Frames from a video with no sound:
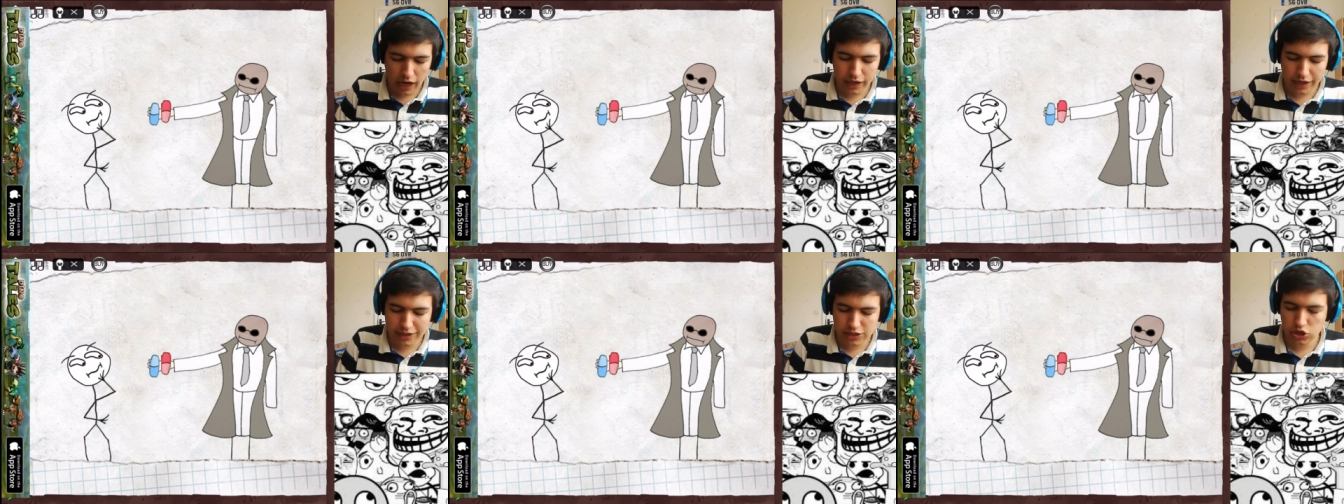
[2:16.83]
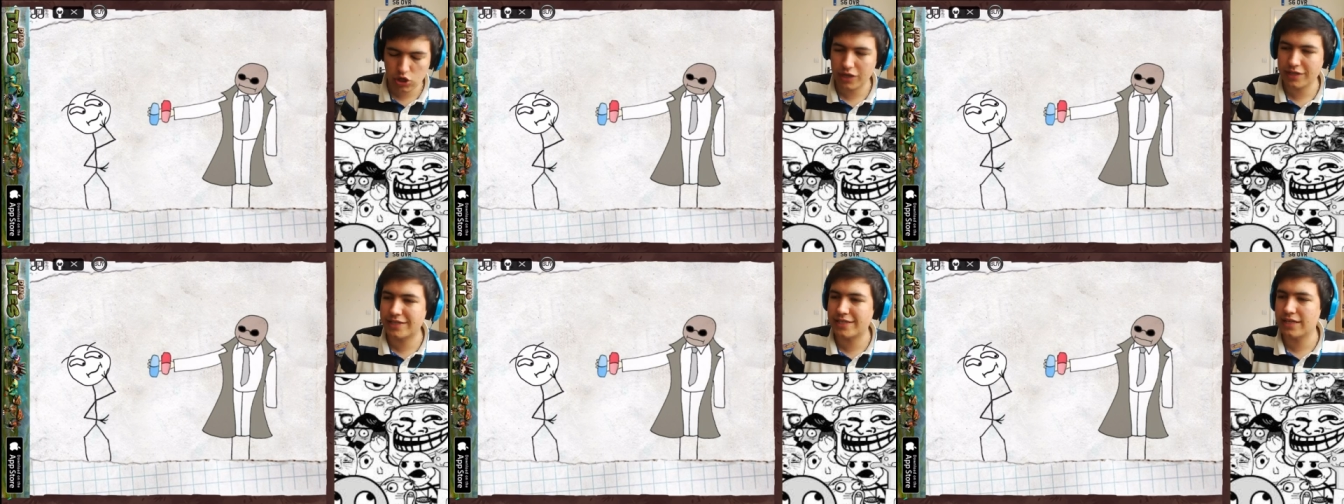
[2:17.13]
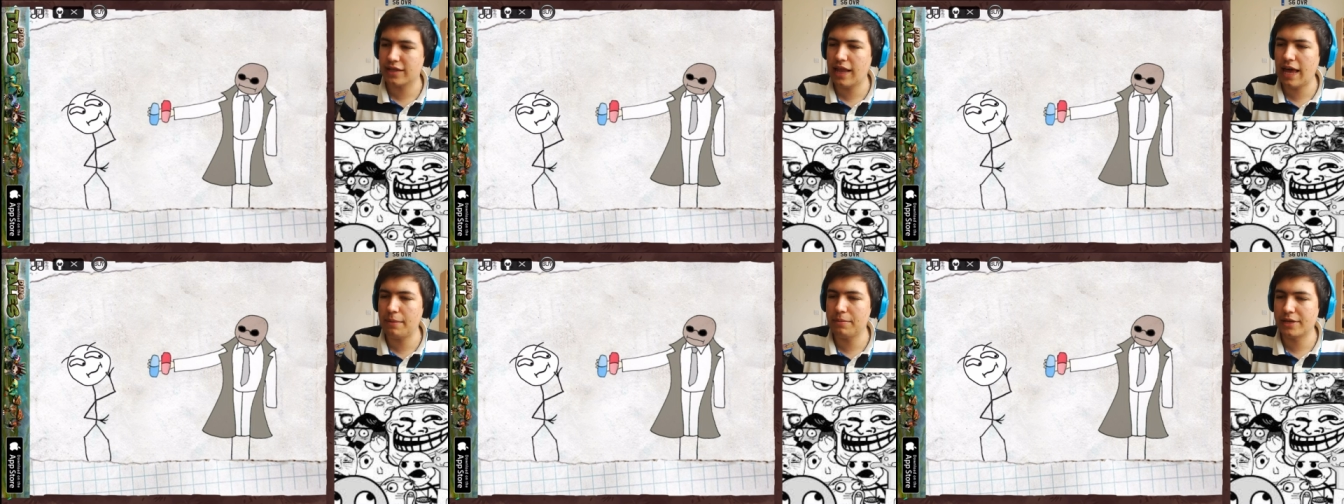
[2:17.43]
I'm going to try and
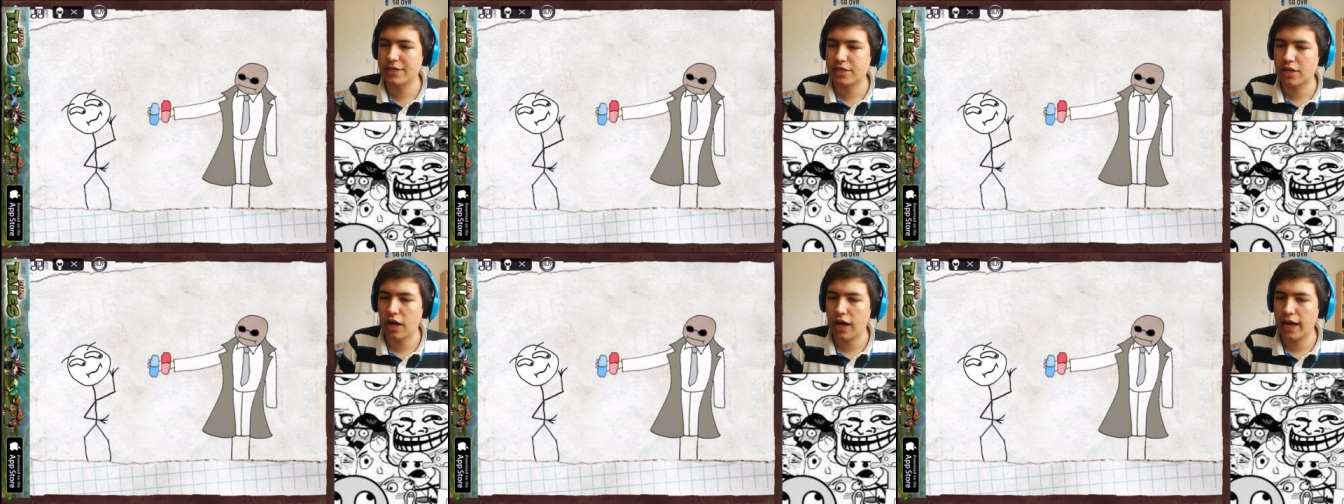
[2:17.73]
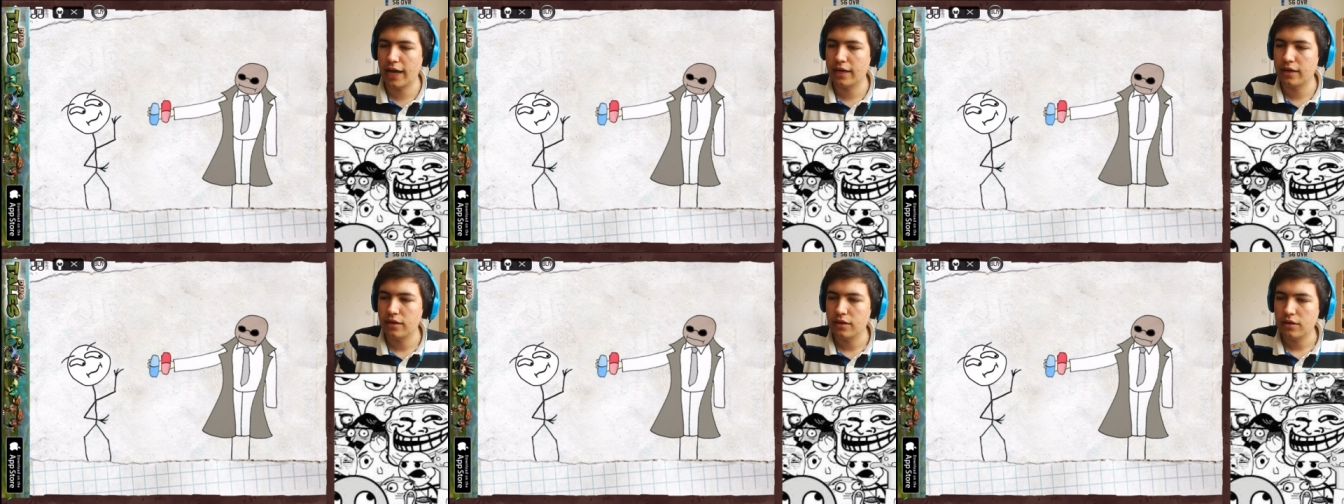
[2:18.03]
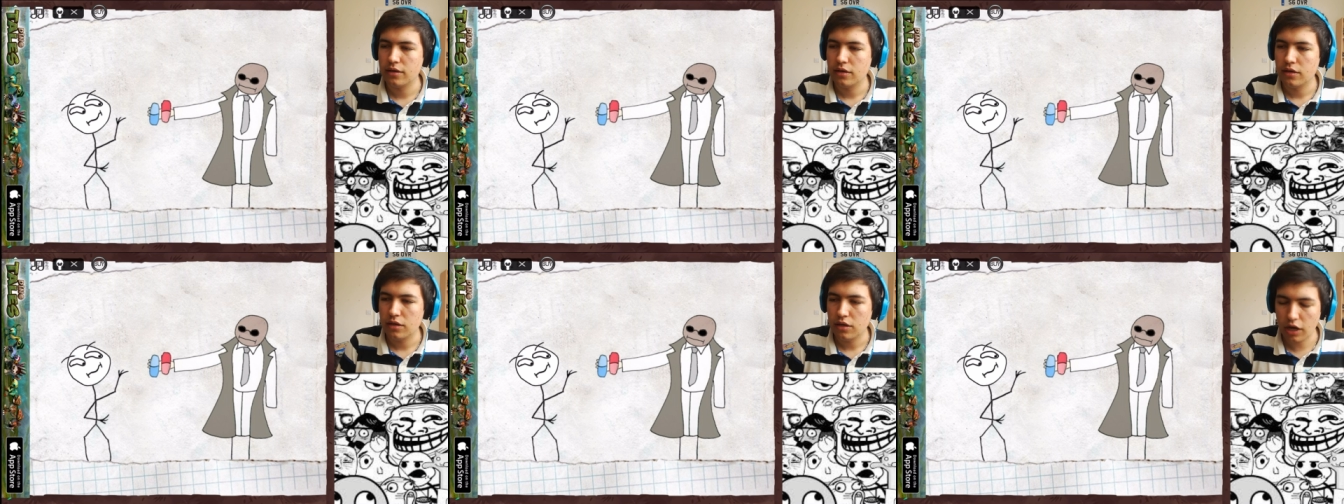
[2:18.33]
slap this guy.
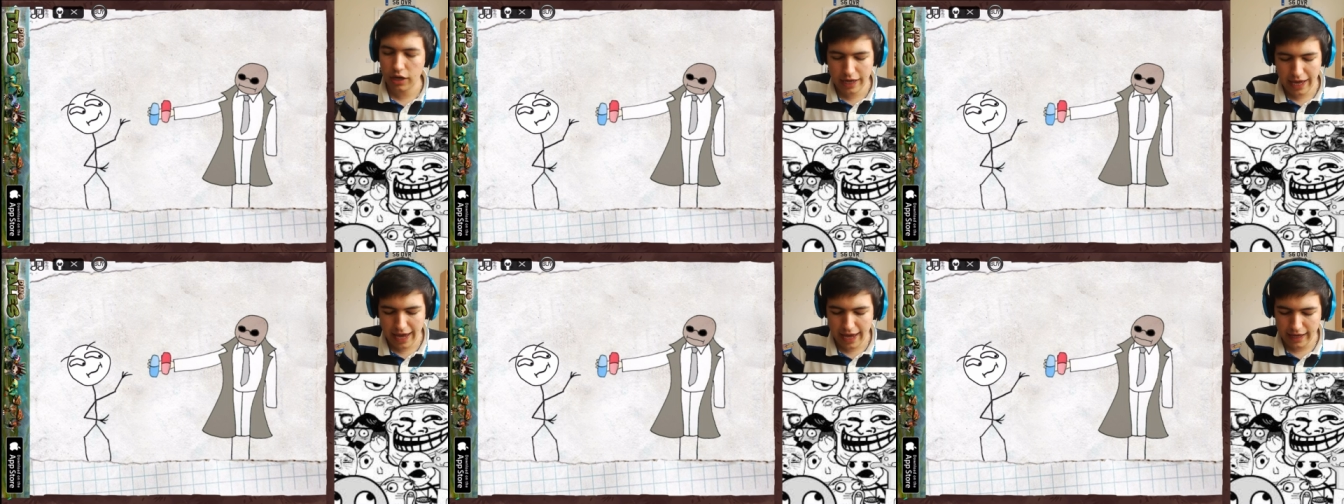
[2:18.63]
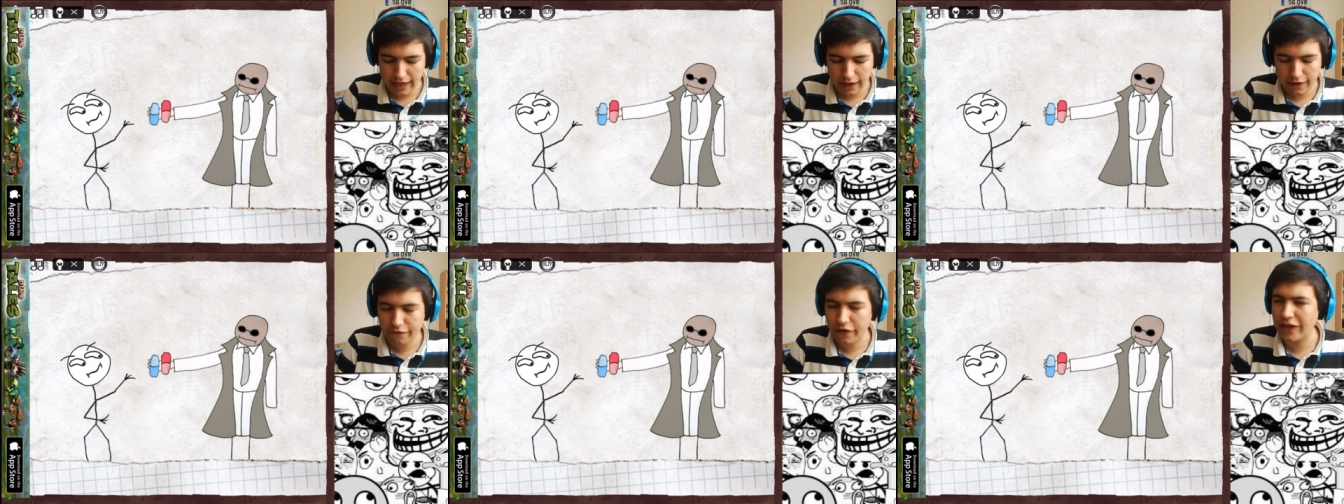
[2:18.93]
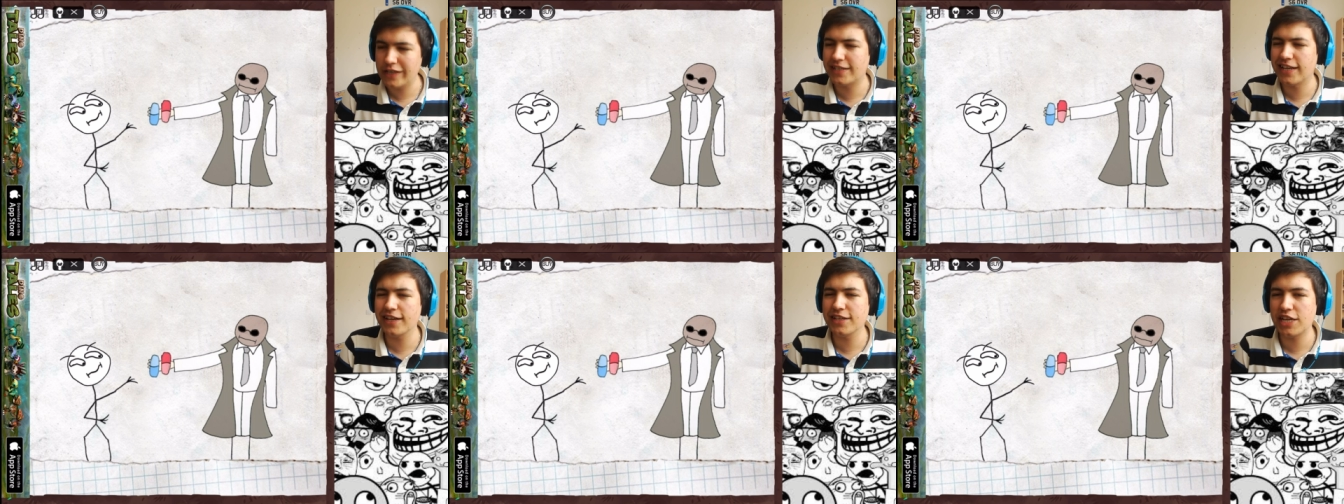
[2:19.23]
Okay, if
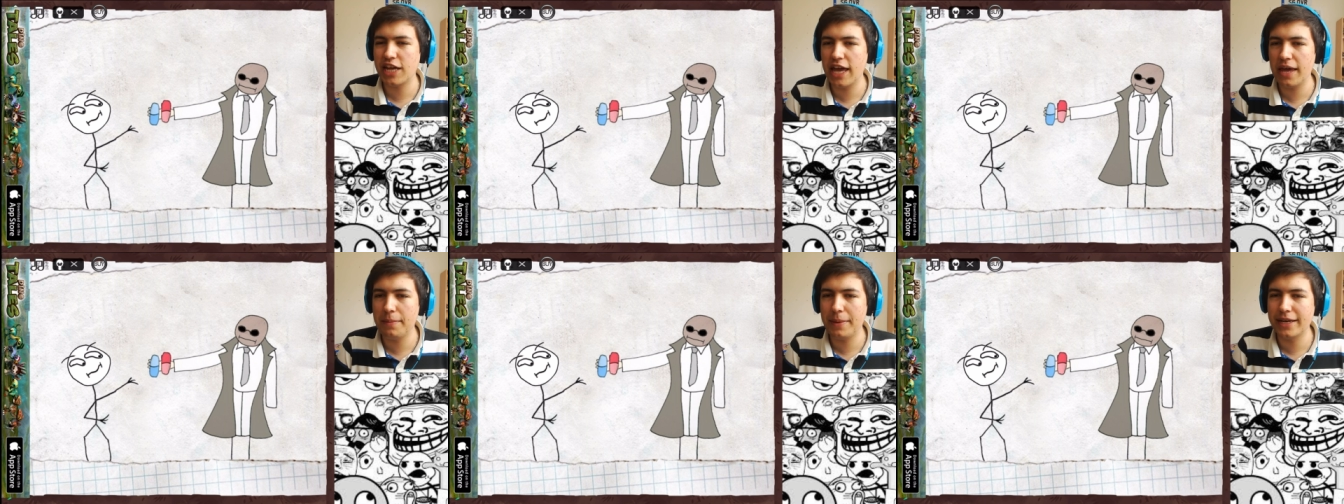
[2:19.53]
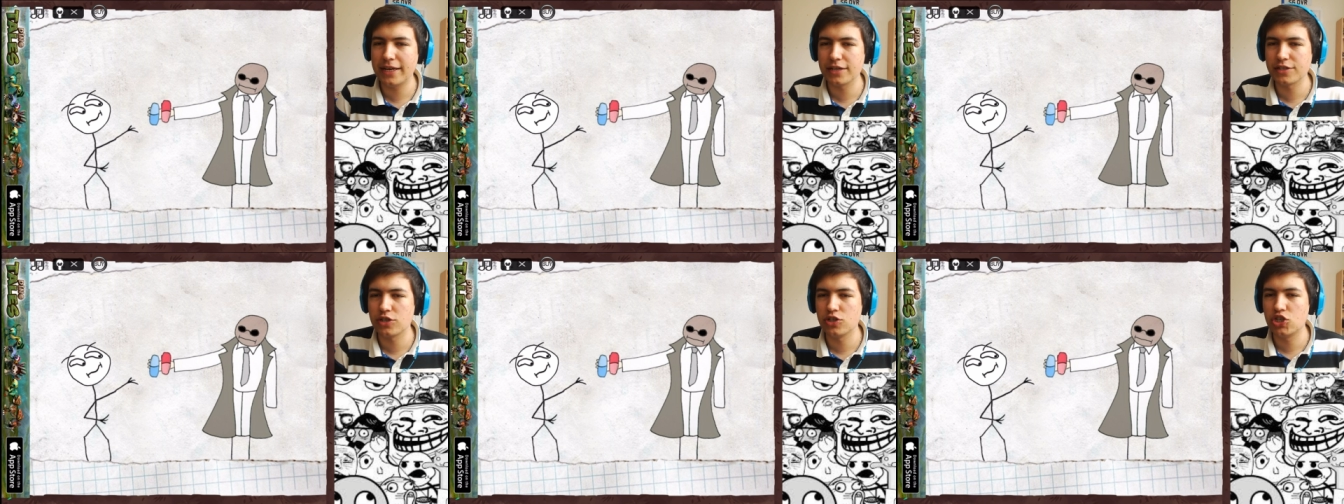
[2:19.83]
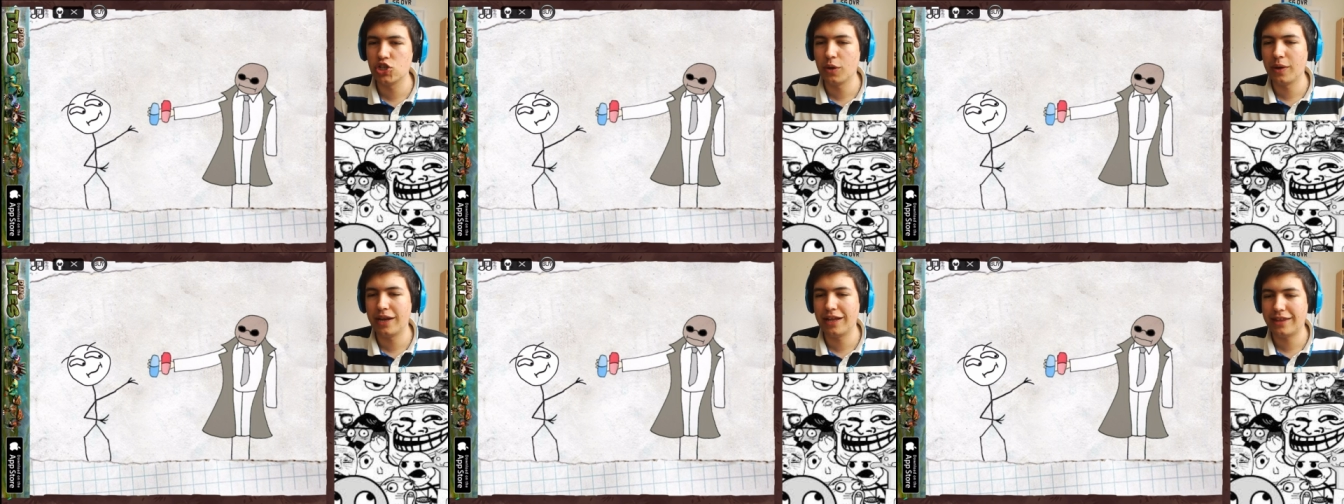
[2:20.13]
I touch him, it
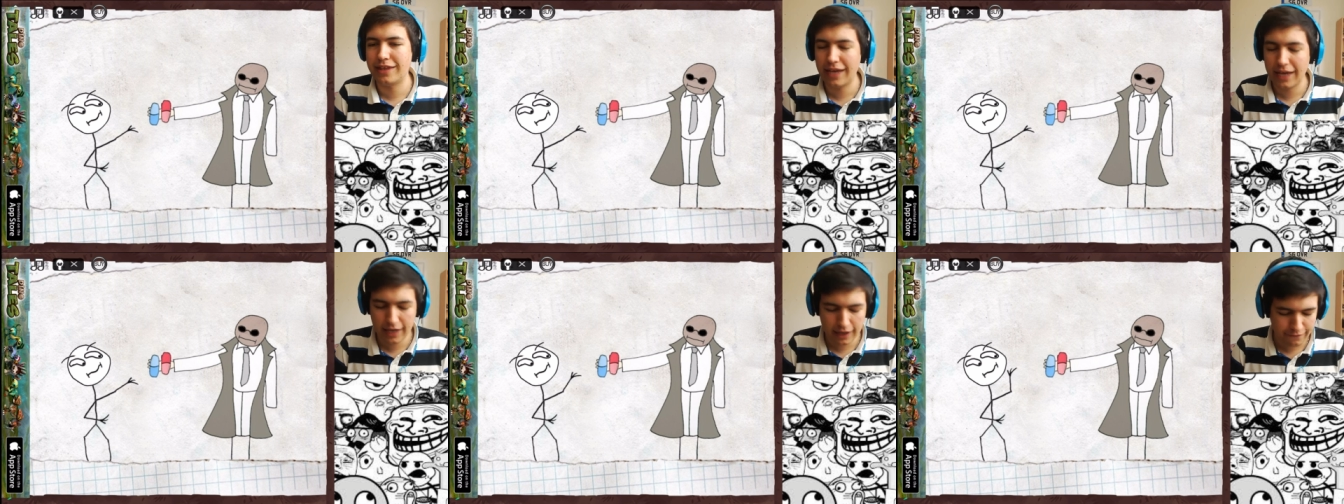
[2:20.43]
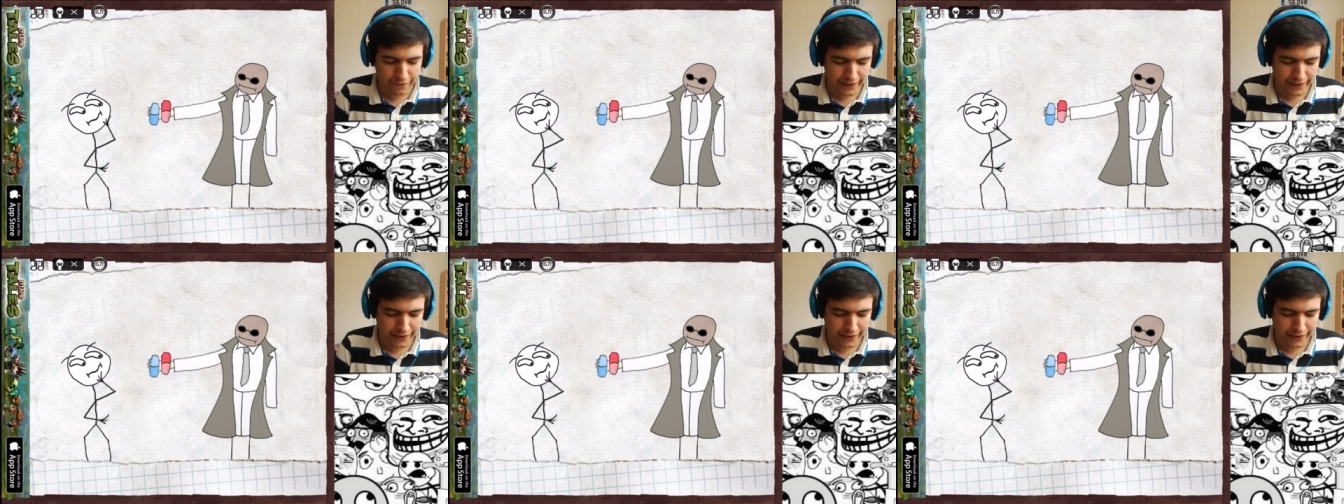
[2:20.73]
doesn't do anything.